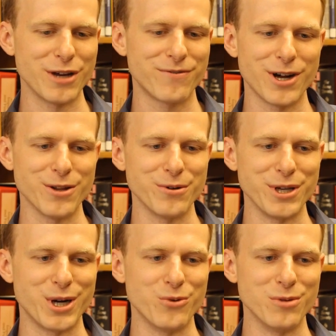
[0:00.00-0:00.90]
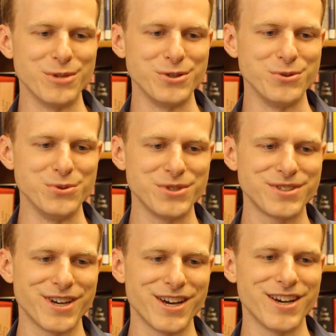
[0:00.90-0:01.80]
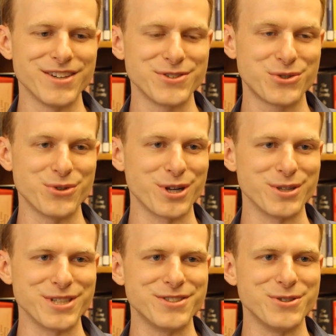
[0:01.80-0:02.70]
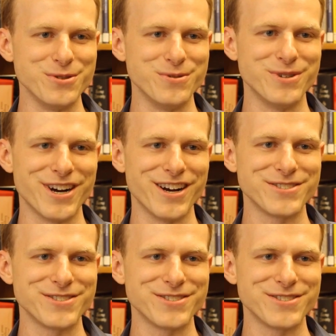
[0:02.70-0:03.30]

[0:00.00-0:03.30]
I follow a young woman who's struggling to